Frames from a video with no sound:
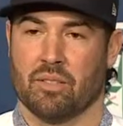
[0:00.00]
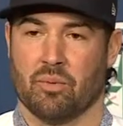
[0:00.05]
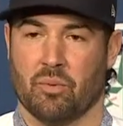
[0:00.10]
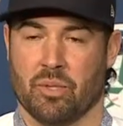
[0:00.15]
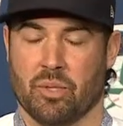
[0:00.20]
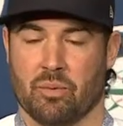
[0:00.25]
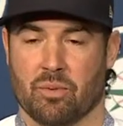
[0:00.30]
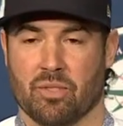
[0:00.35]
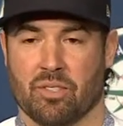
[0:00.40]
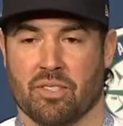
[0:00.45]
we
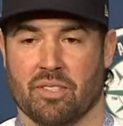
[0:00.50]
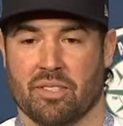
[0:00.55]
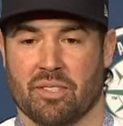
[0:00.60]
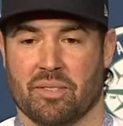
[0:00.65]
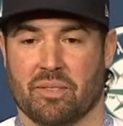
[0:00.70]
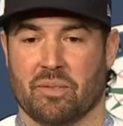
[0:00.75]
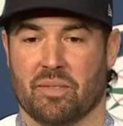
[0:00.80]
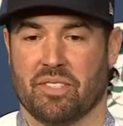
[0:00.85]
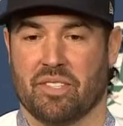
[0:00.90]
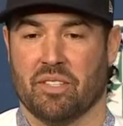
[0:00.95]

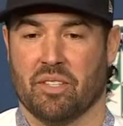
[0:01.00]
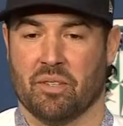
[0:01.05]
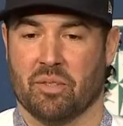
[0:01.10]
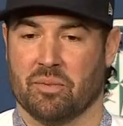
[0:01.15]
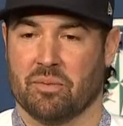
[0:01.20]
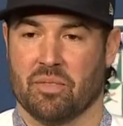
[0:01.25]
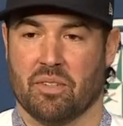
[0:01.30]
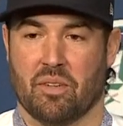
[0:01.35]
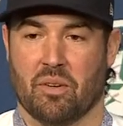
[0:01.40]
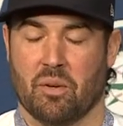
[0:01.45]
were, you know,
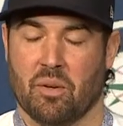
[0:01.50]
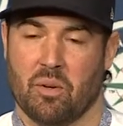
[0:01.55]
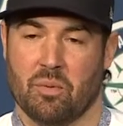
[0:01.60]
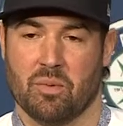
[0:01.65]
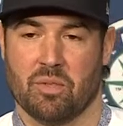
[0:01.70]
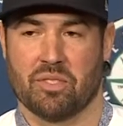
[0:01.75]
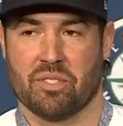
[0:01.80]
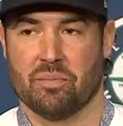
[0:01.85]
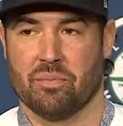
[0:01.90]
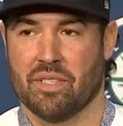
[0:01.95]

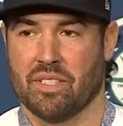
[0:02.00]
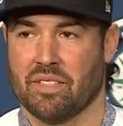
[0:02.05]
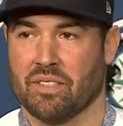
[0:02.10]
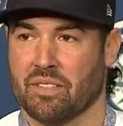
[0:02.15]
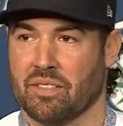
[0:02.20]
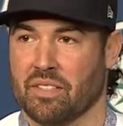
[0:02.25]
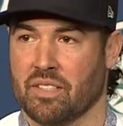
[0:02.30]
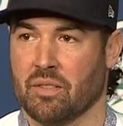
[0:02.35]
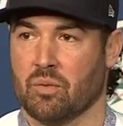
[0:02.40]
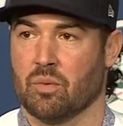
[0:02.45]
almost
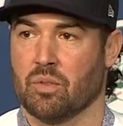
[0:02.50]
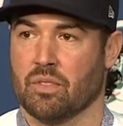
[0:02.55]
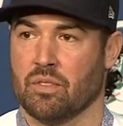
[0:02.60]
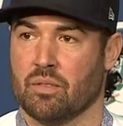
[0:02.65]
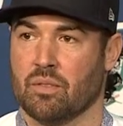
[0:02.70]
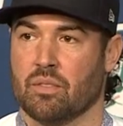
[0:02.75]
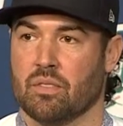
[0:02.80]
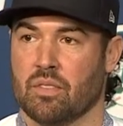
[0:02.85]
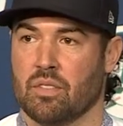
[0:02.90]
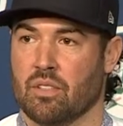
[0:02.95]
immediately
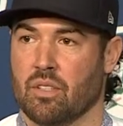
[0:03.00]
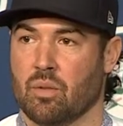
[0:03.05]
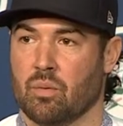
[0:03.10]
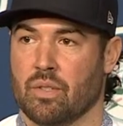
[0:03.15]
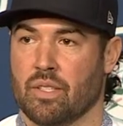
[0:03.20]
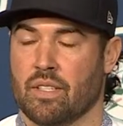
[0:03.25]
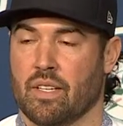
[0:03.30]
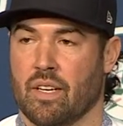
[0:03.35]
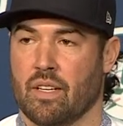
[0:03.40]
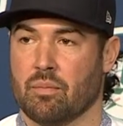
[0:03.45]
when, you know, we
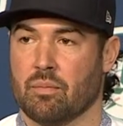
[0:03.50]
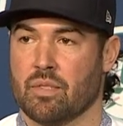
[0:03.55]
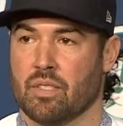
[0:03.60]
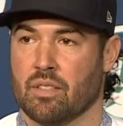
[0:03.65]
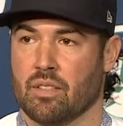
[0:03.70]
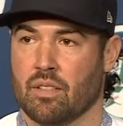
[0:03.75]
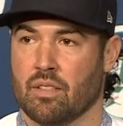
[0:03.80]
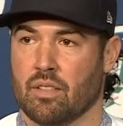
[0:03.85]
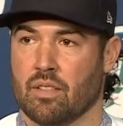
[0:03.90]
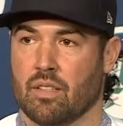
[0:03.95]
came
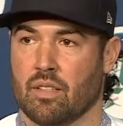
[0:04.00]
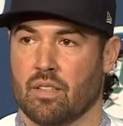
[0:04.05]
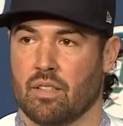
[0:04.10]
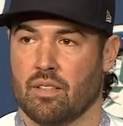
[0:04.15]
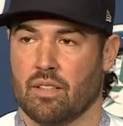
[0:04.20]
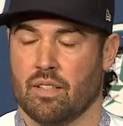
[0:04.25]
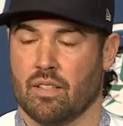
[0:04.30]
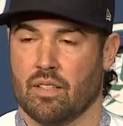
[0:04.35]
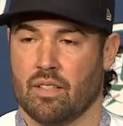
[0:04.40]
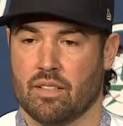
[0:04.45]
to
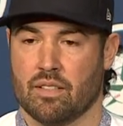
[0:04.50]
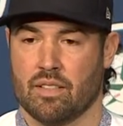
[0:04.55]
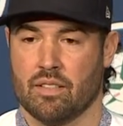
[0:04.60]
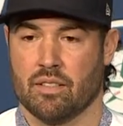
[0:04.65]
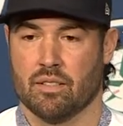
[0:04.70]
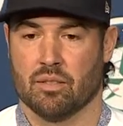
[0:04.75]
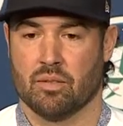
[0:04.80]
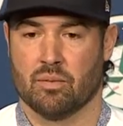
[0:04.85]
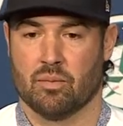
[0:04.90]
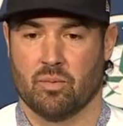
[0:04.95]
a, a,
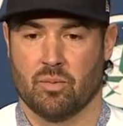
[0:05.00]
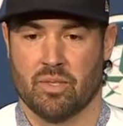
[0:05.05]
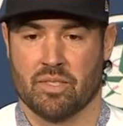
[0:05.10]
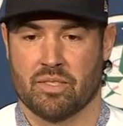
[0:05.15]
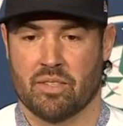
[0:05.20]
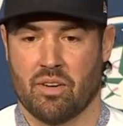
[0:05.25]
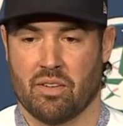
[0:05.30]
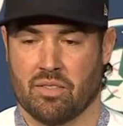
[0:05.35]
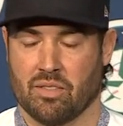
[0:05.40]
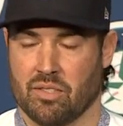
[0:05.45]
deal, we
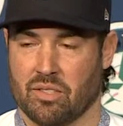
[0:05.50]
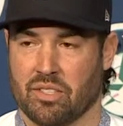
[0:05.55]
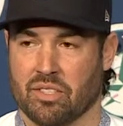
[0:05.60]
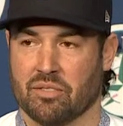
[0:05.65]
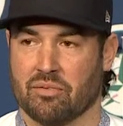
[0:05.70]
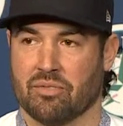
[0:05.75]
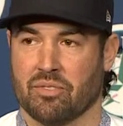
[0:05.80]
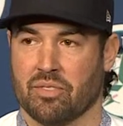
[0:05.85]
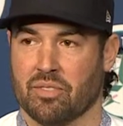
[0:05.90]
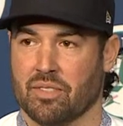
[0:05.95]
started looking
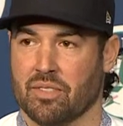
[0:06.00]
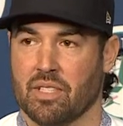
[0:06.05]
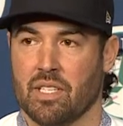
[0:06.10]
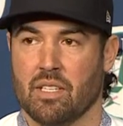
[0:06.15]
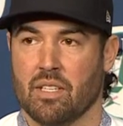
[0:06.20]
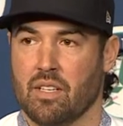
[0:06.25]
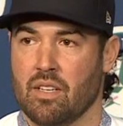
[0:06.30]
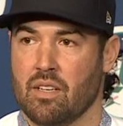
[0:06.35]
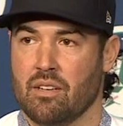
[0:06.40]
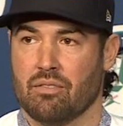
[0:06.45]
for,
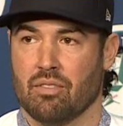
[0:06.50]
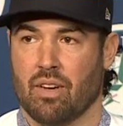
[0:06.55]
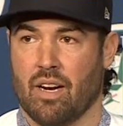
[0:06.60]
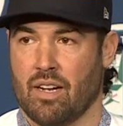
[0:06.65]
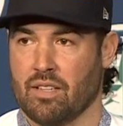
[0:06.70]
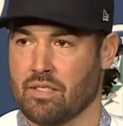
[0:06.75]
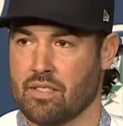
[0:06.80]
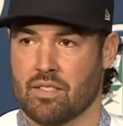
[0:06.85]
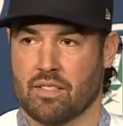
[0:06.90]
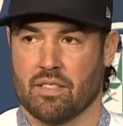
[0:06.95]
for
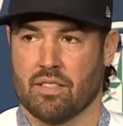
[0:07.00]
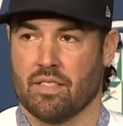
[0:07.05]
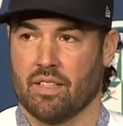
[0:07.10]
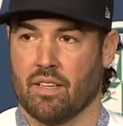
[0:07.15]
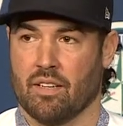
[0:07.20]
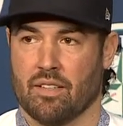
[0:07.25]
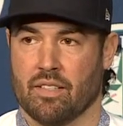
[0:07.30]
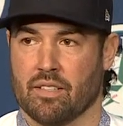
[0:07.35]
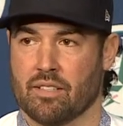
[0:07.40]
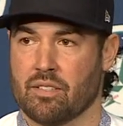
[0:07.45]
houses in the
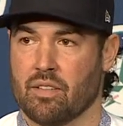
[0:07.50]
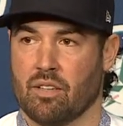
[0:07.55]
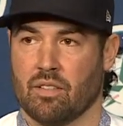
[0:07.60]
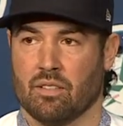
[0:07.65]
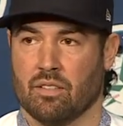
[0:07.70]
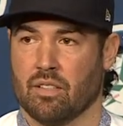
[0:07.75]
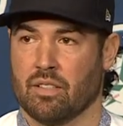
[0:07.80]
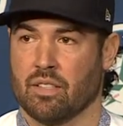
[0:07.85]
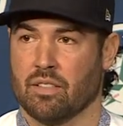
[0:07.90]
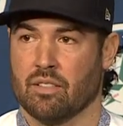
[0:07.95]
area, started
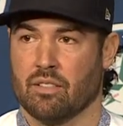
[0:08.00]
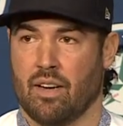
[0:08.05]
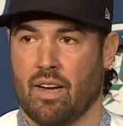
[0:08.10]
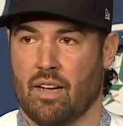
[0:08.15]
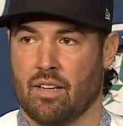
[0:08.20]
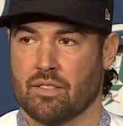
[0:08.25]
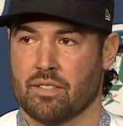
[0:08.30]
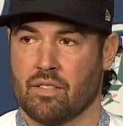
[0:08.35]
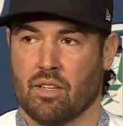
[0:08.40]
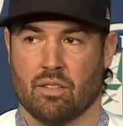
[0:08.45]
looking
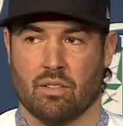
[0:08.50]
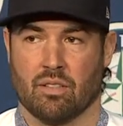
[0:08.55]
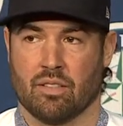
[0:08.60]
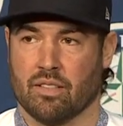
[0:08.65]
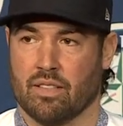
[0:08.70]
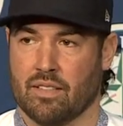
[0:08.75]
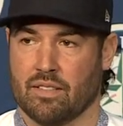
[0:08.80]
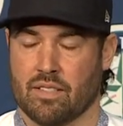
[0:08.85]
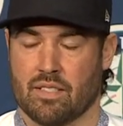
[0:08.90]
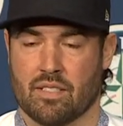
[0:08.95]
around, started looking
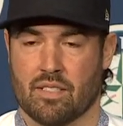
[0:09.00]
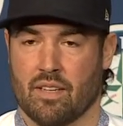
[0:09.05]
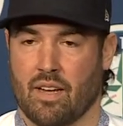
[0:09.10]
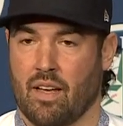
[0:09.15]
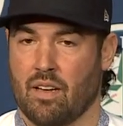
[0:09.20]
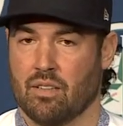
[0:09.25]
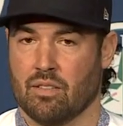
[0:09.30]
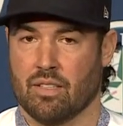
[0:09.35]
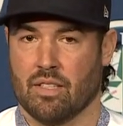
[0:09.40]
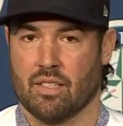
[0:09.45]
at the
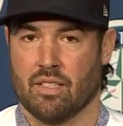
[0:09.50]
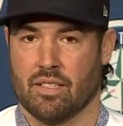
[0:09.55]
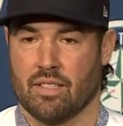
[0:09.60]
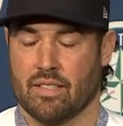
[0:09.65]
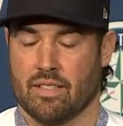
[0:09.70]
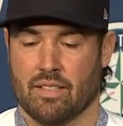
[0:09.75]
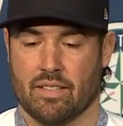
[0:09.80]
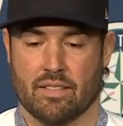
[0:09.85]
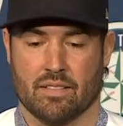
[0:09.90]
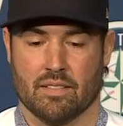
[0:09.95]
Seattle
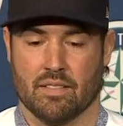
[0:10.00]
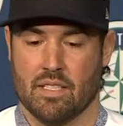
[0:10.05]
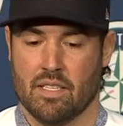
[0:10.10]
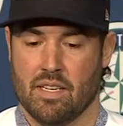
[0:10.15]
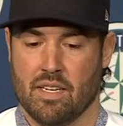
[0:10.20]
area. And